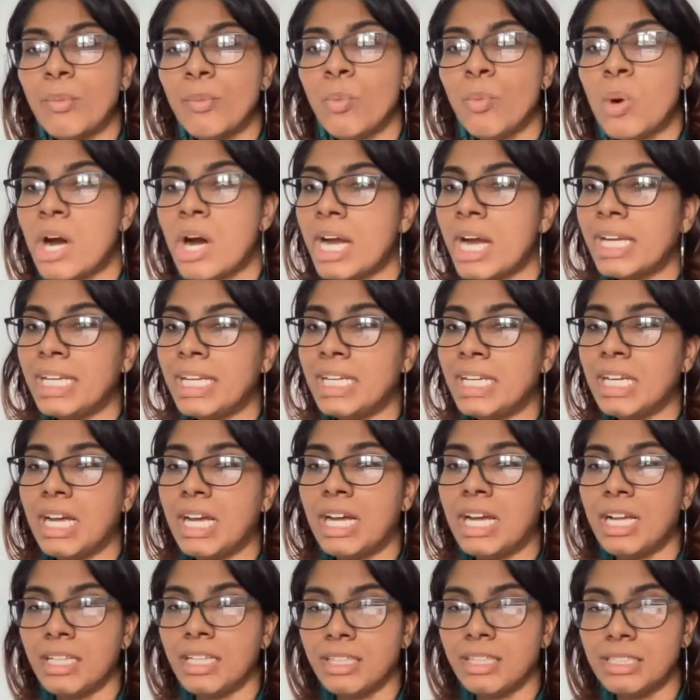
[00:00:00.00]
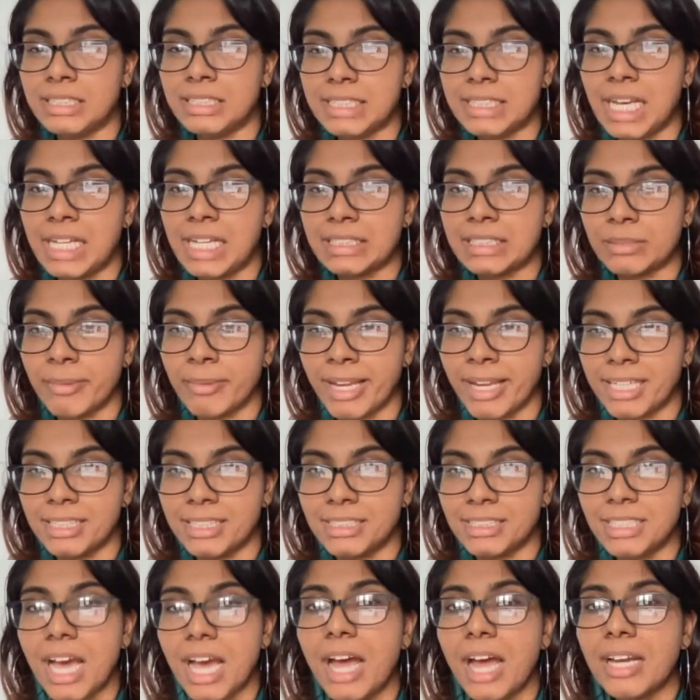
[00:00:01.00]
why this has
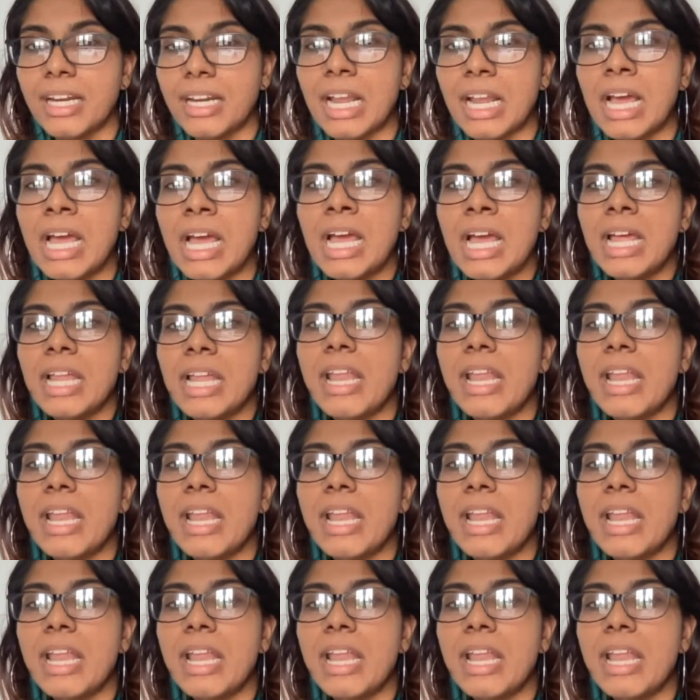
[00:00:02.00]
been done.